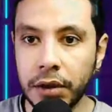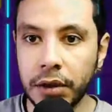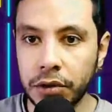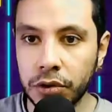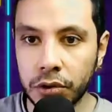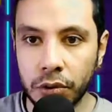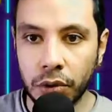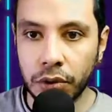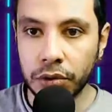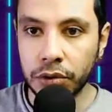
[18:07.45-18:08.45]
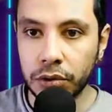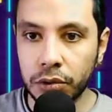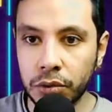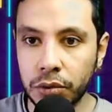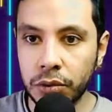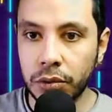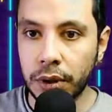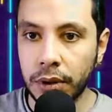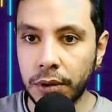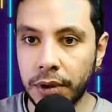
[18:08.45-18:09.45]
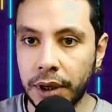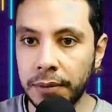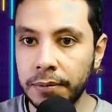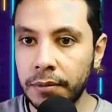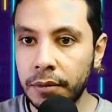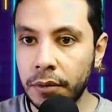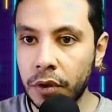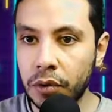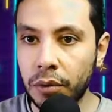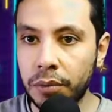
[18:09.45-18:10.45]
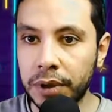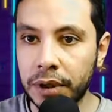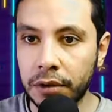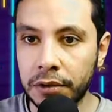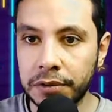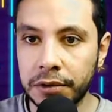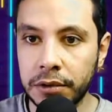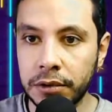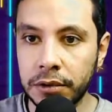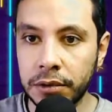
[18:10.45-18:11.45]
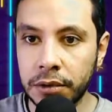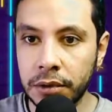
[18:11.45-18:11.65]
you want to topic of your